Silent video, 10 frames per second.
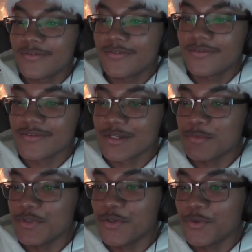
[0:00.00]
Just let me
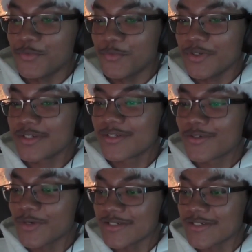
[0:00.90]
know what
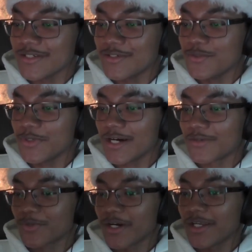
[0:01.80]
questions you got
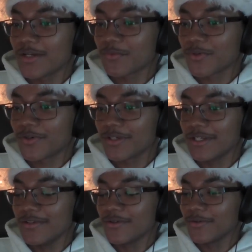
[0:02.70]
right and wrong, and
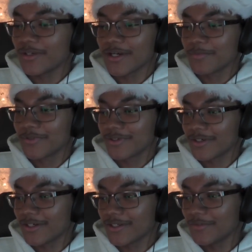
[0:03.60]
don't cap. All
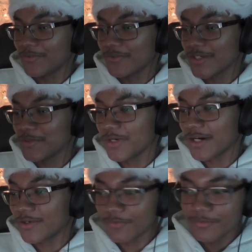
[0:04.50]
right, if you say you got all of them